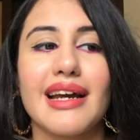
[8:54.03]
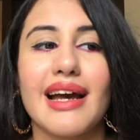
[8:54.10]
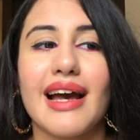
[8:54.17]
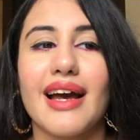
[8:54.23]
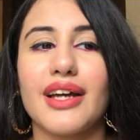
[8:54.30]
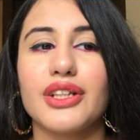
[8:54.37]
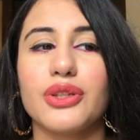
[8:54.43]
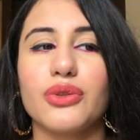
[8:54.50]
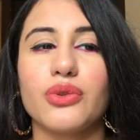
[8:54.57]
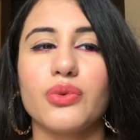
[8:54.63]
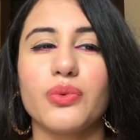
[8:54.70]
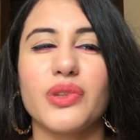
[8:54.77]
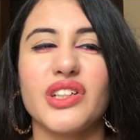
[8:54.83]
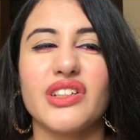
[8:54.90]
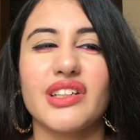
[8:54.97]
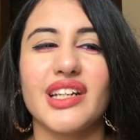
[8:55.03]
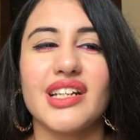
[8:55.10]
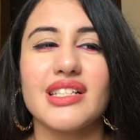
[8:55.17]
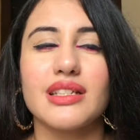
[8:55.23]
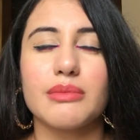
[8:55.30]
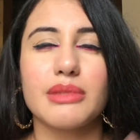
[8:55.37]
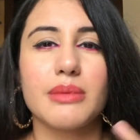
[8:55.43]
and you know, we
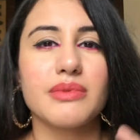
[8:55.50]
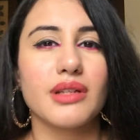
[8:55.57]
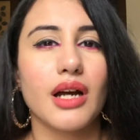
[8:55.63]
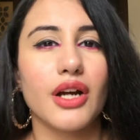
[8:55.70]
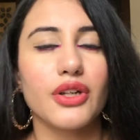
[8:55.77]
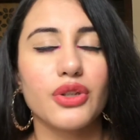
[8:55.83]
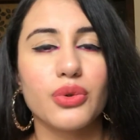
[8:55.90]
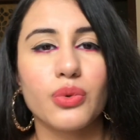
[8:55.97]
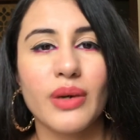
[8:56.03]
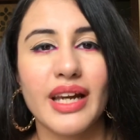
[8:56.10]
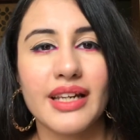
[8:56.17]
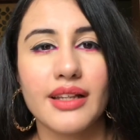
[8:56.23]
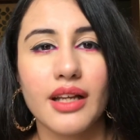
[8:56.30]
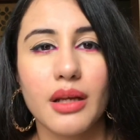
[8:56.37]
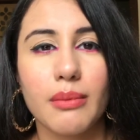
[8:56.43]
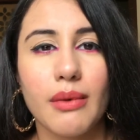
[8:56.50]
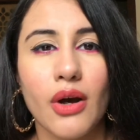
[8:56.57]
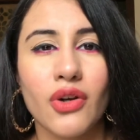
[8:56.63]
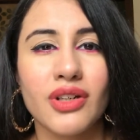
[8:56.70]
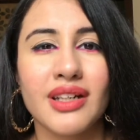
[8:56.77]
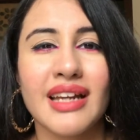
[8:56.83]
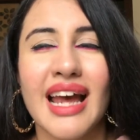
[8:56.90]
really sometimes can't do anything
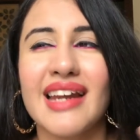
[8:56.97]
about it,